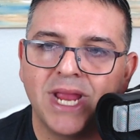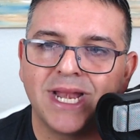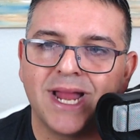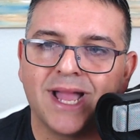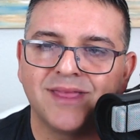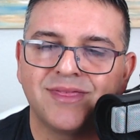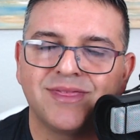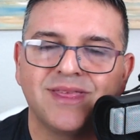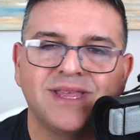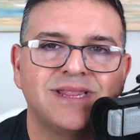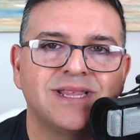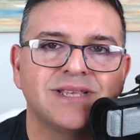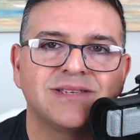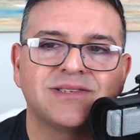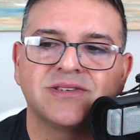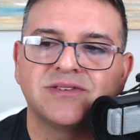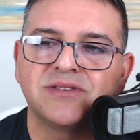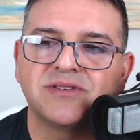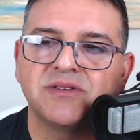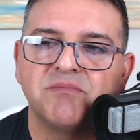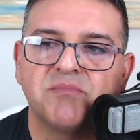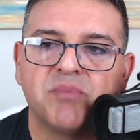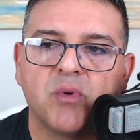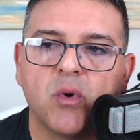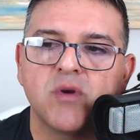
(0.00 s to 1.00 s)
I think this is
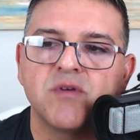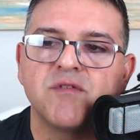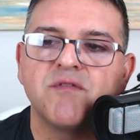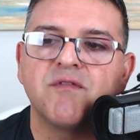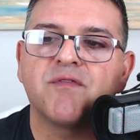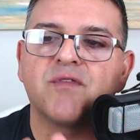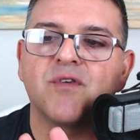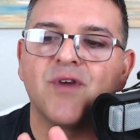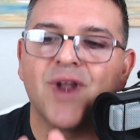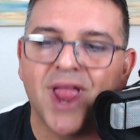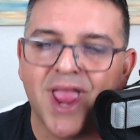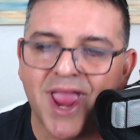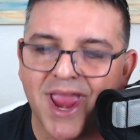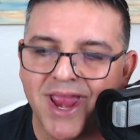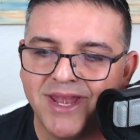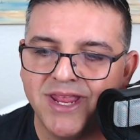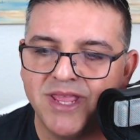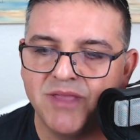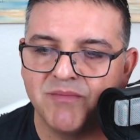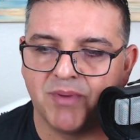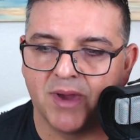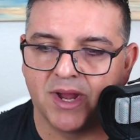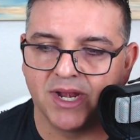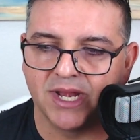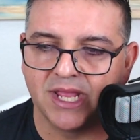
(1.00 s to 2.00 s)
important for
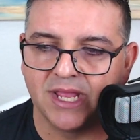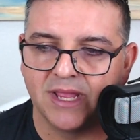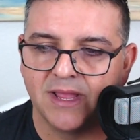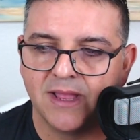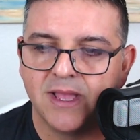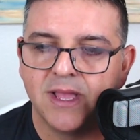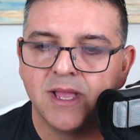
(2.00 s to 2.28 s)
anybody.